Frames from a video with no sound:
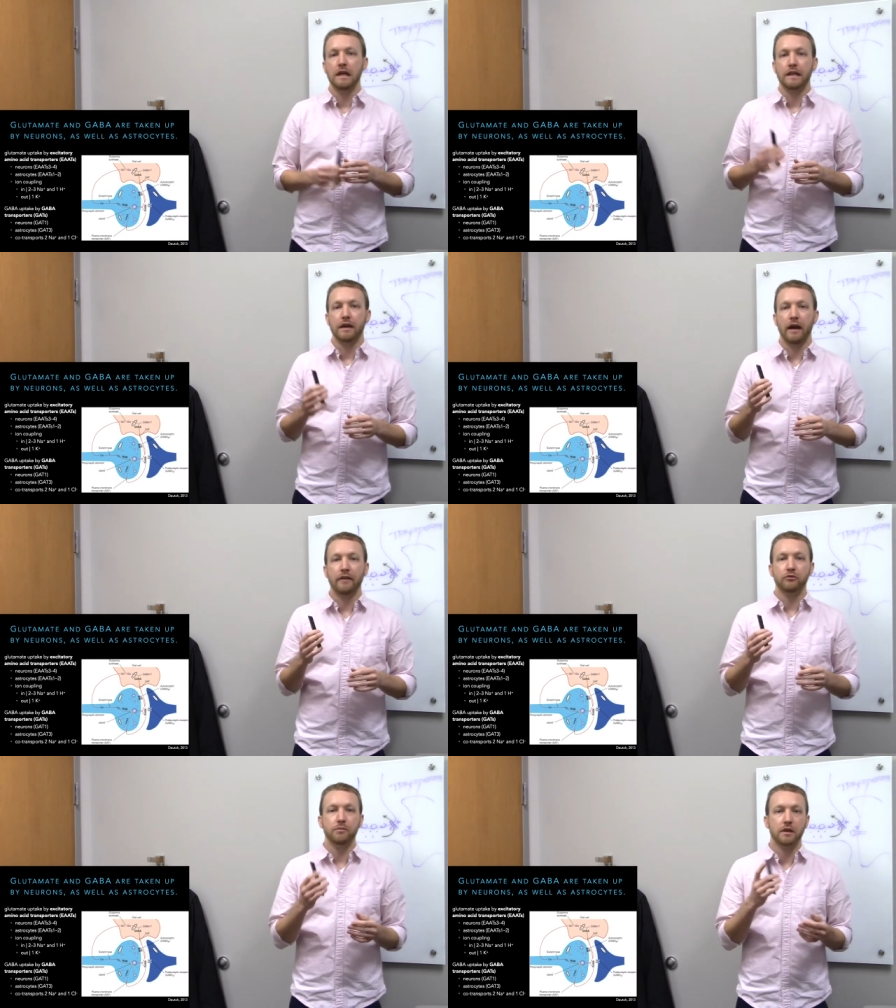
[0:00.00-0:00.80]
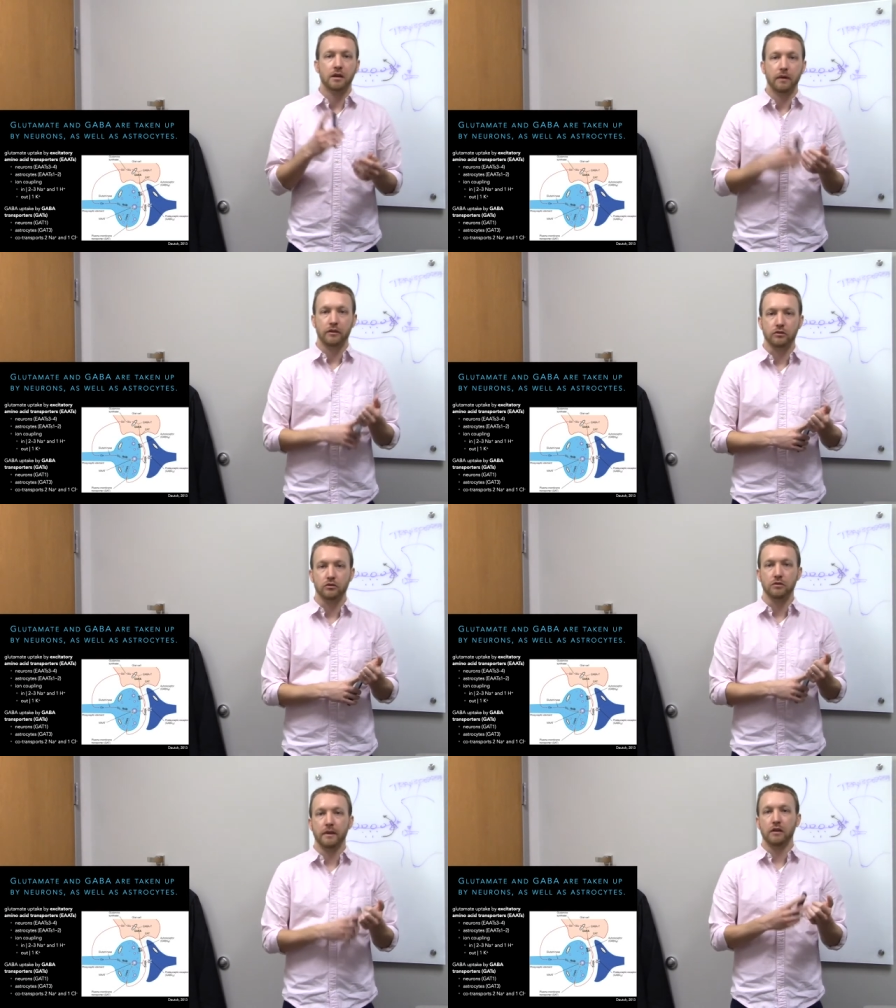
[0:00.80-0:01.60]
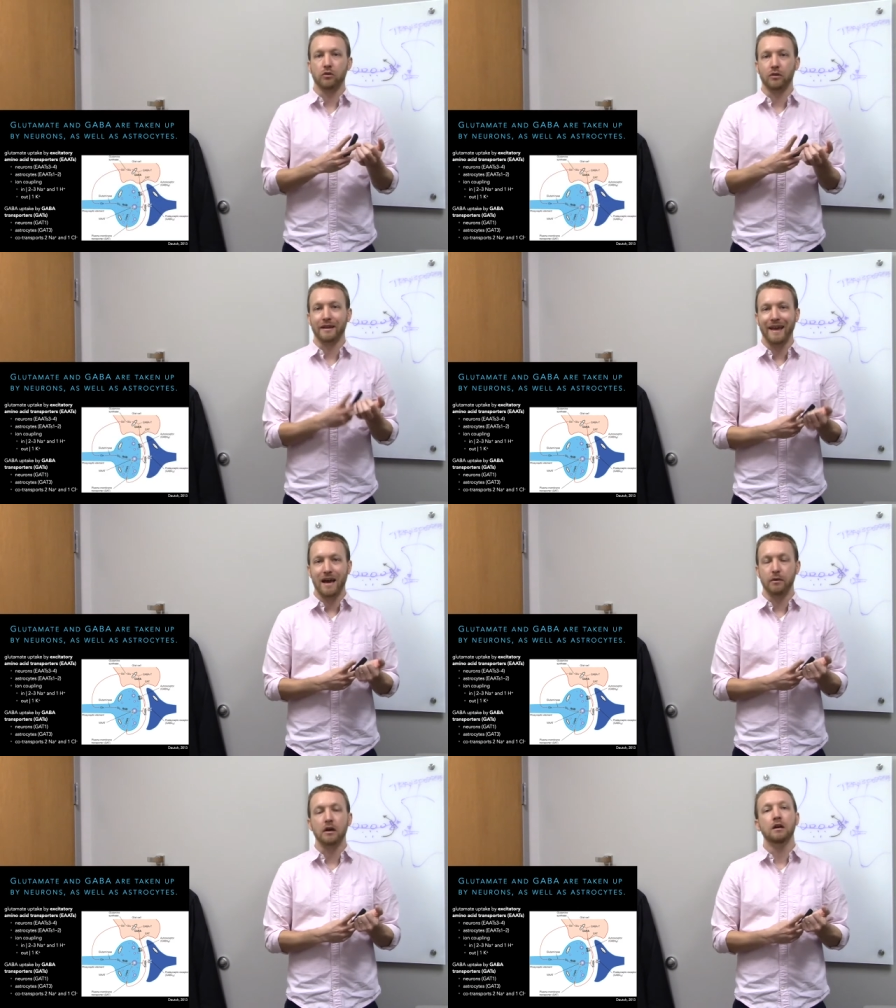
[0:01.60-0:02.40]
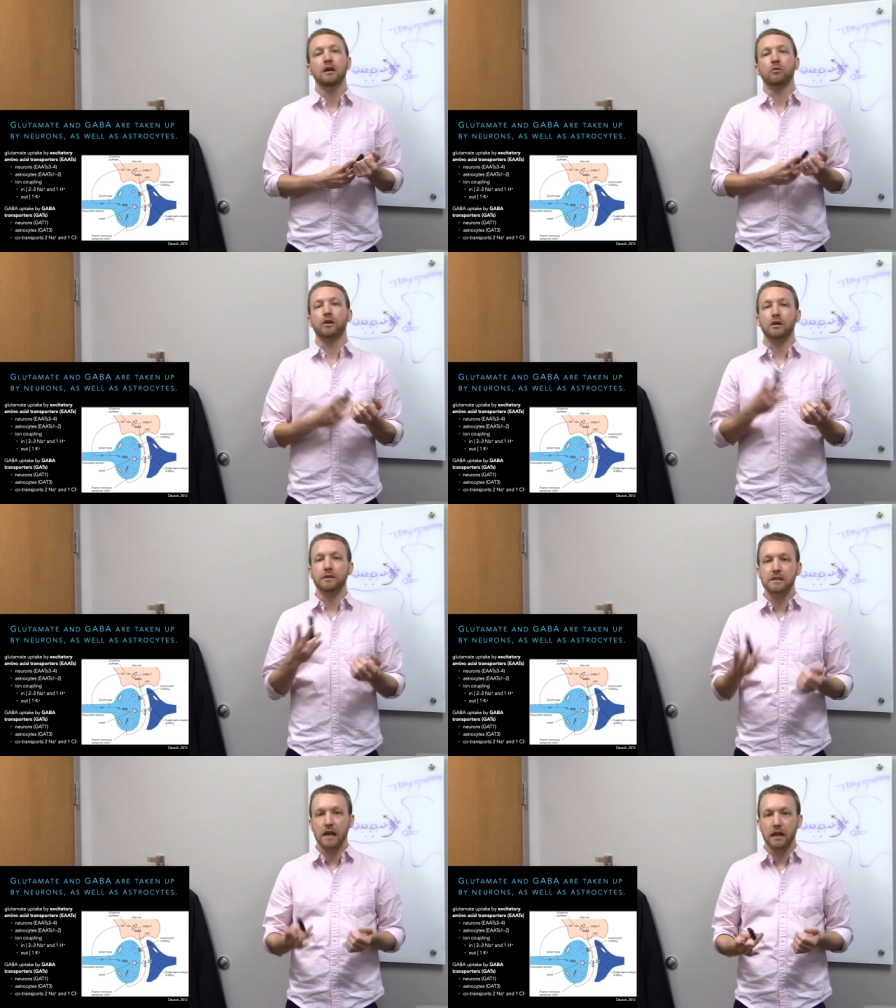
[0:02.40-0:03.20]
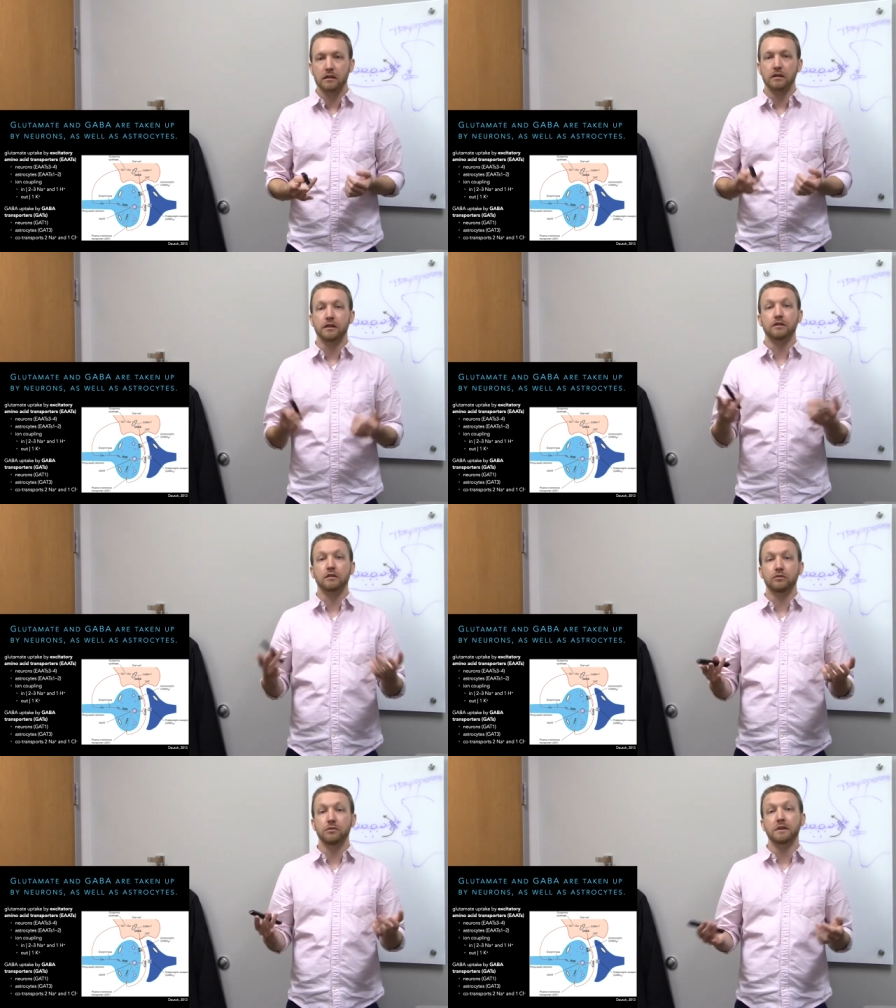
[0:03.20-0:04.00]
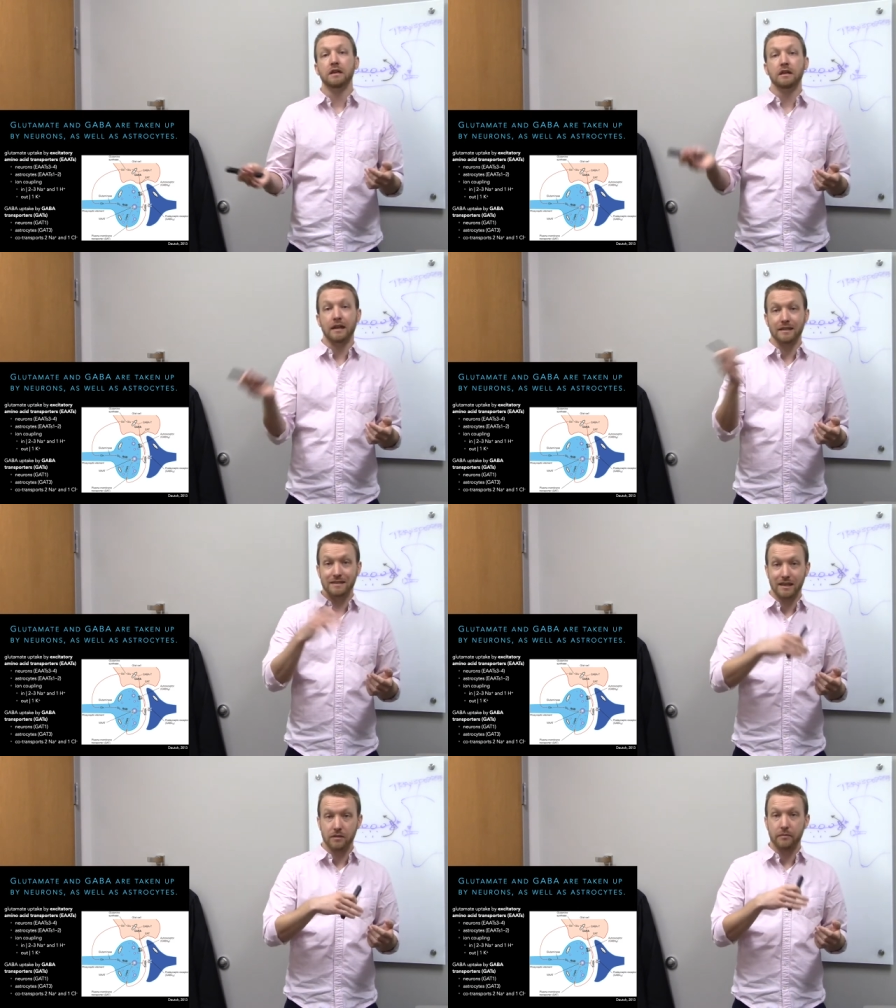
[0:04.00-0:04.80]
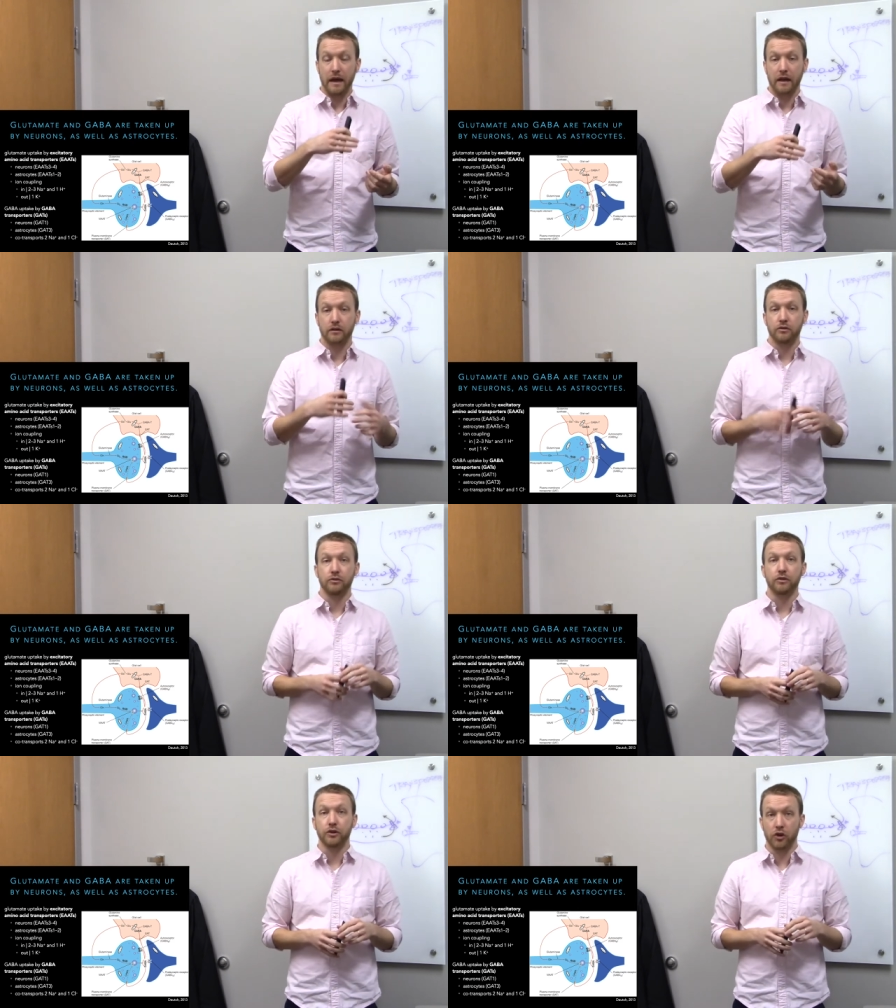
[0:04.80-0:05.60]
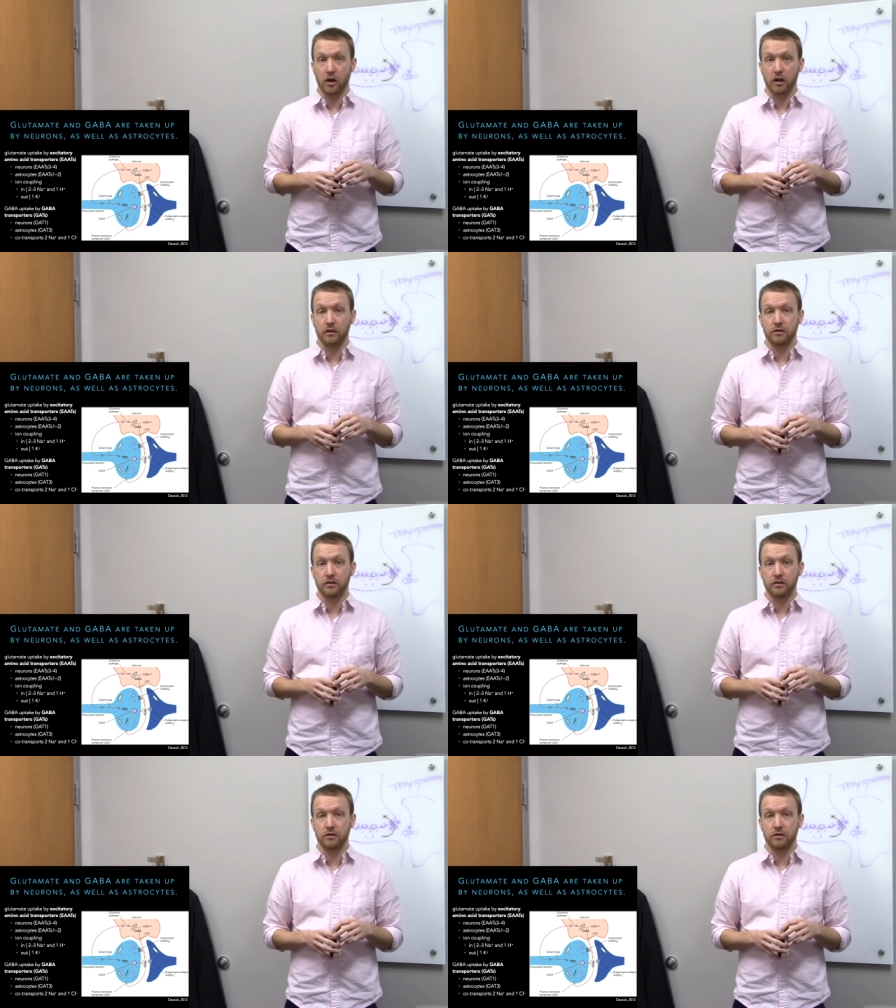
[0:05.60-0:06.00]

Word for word: Now after we pick up either glutamate or GABA, we're going to recycle it into glutamine and send it back to the neuron,